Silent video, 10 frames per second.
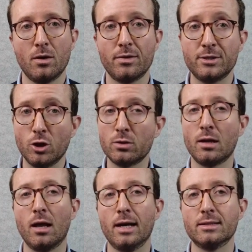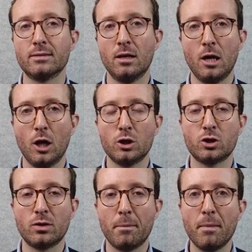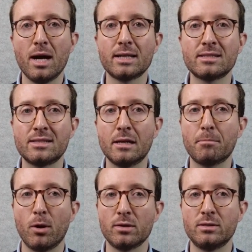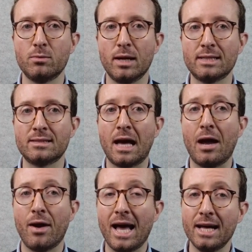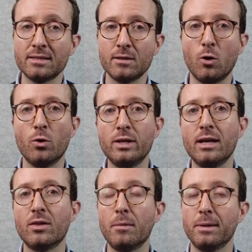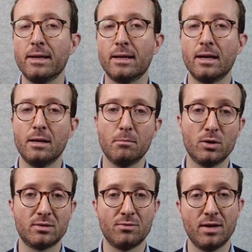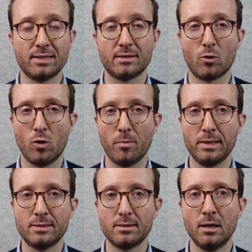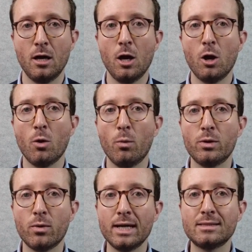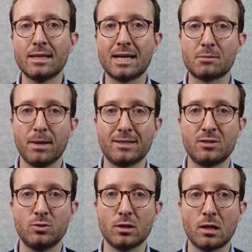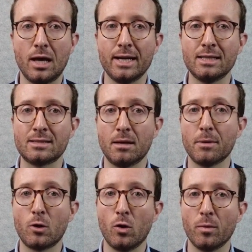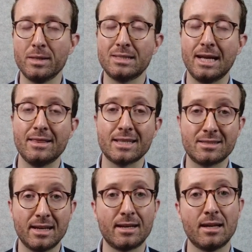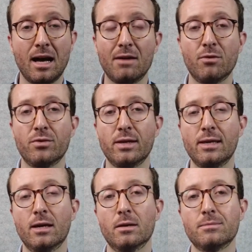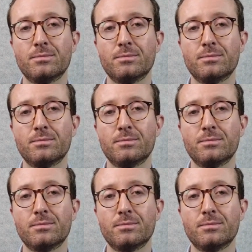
The dotted lines show that markets think policy rates are at or near their peak in most advanced economies, with rates expected to decline in some economies in the second half of the year.